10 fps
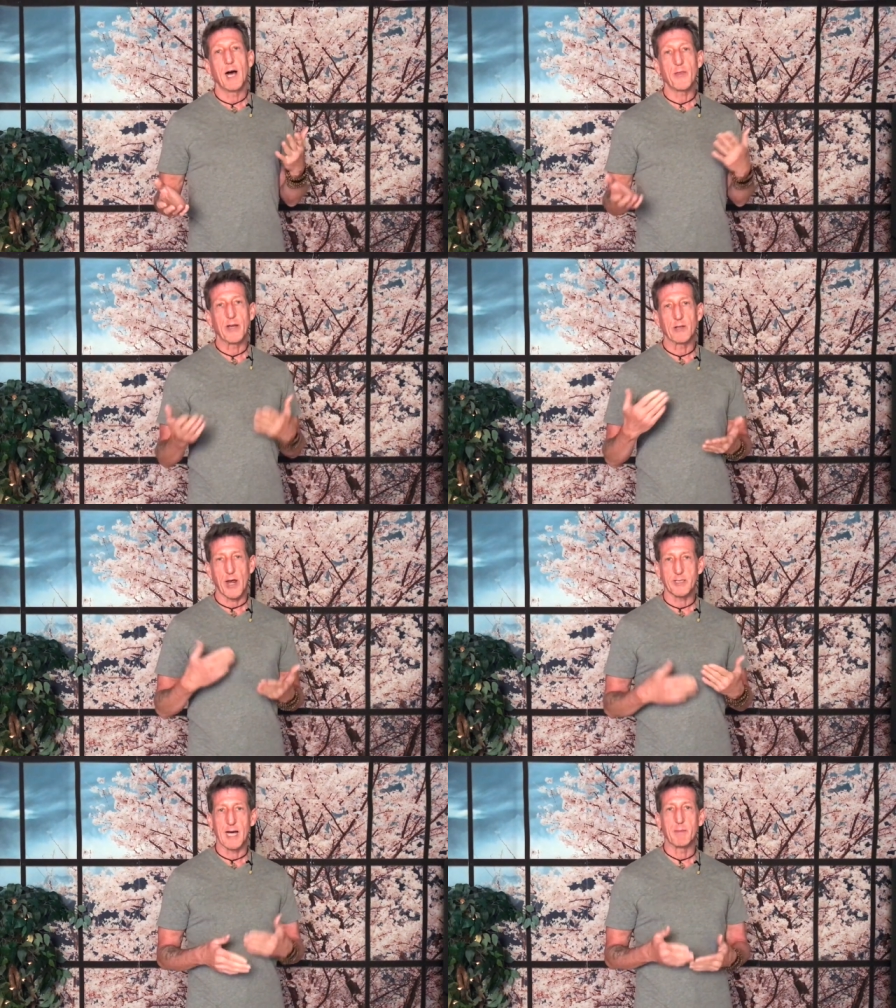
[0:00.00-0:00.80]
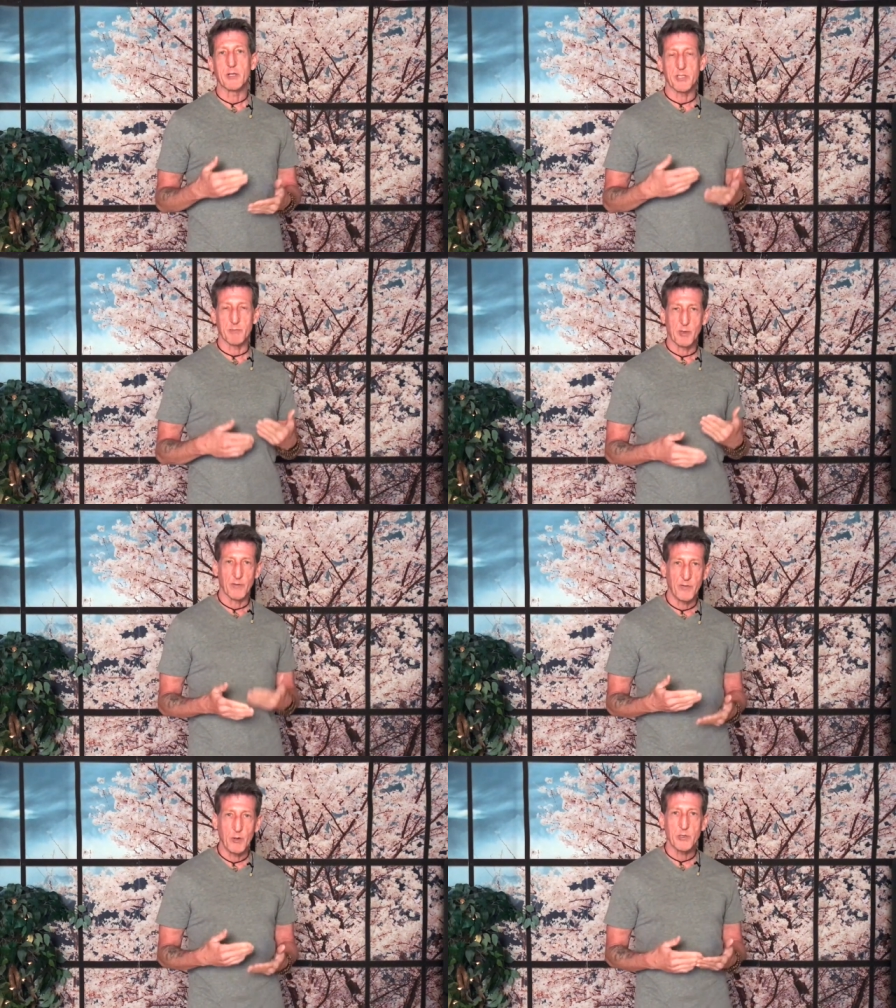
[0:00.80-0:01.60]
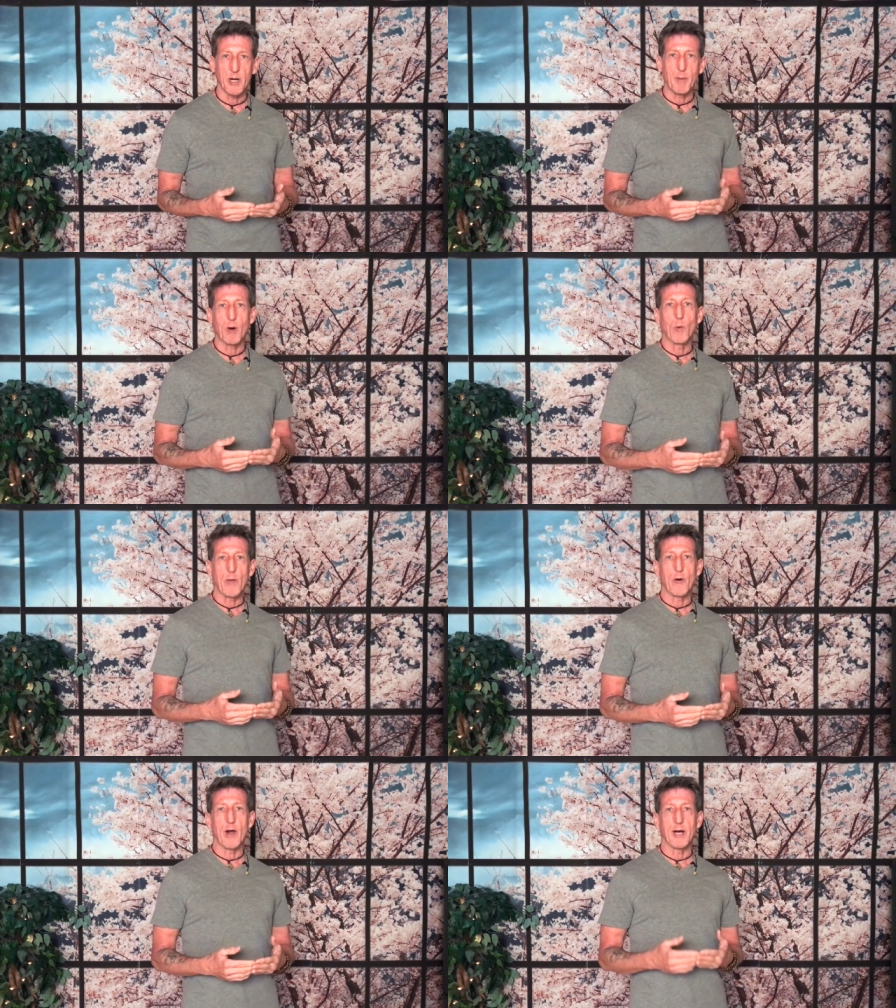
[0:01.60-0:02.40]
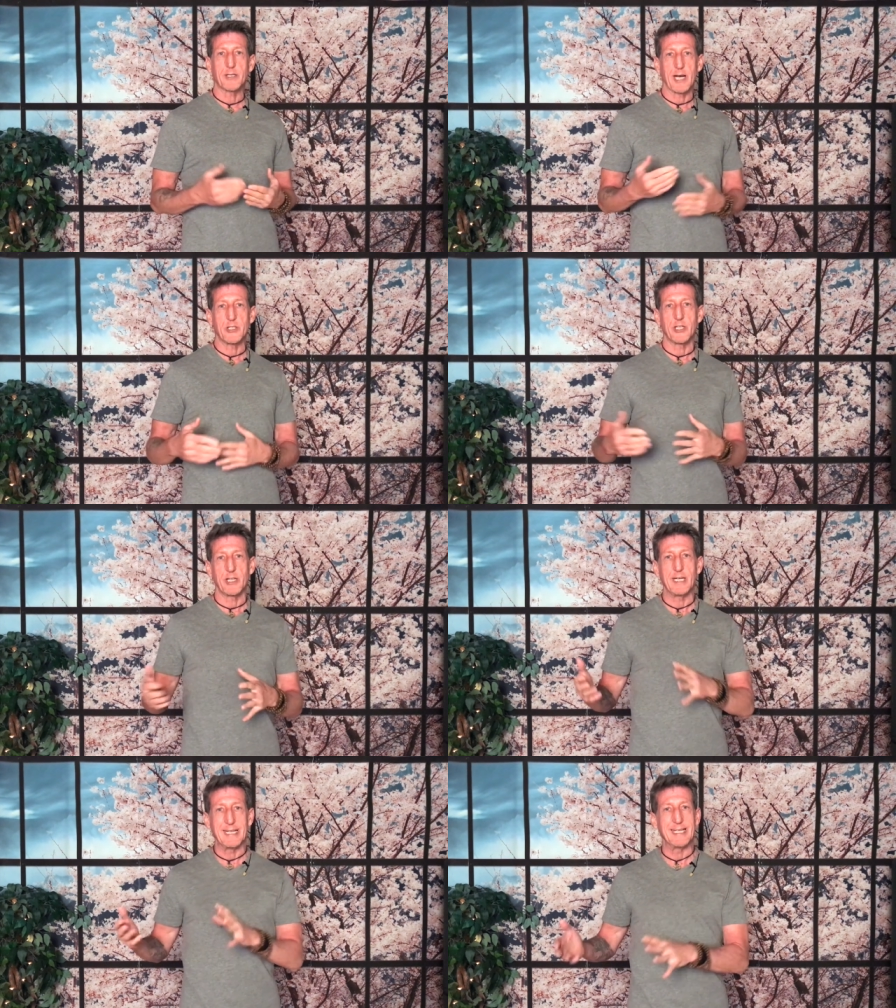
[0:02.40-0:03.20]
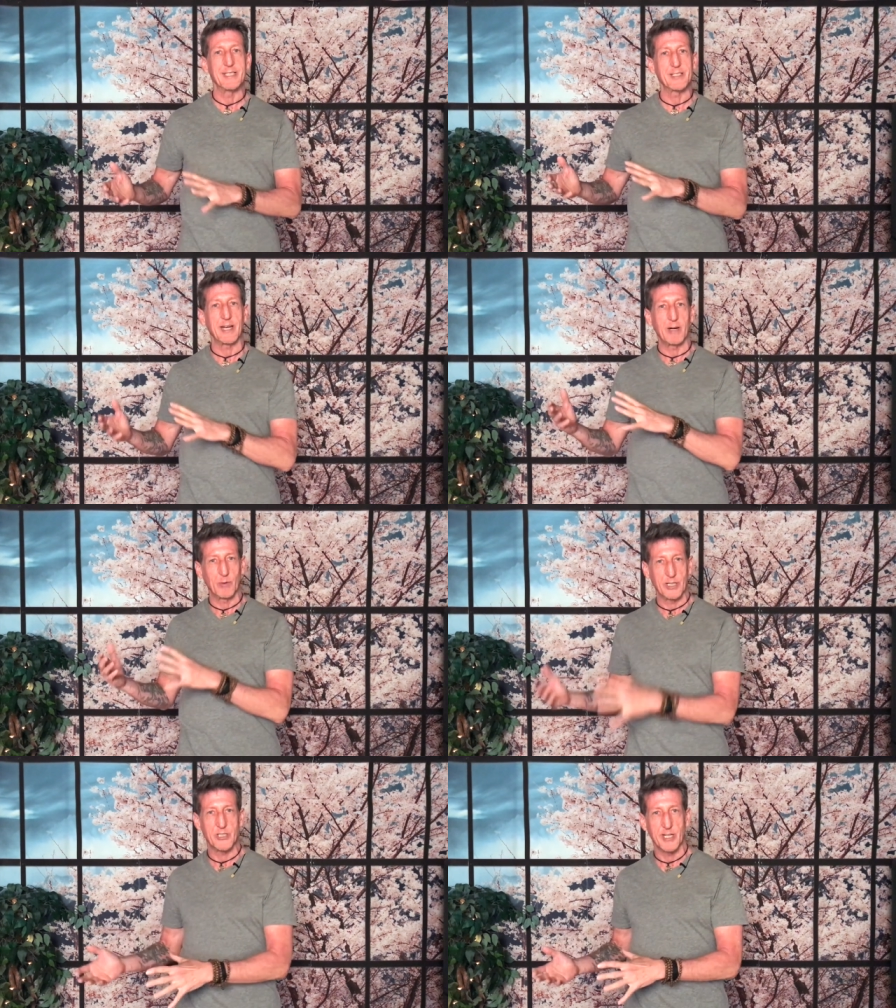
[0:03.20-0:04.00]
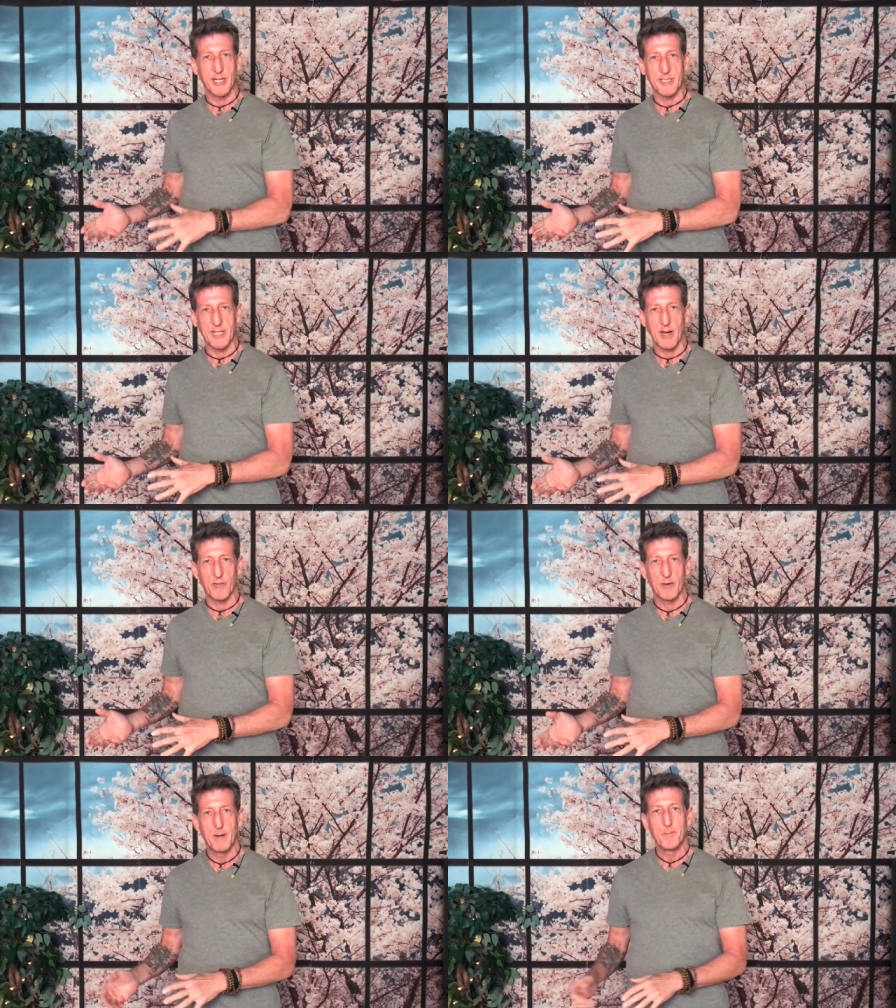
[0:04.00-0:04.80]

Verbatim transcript: I think a lot of times there's some confusion about whether or not Tai Chi is a religion in itself.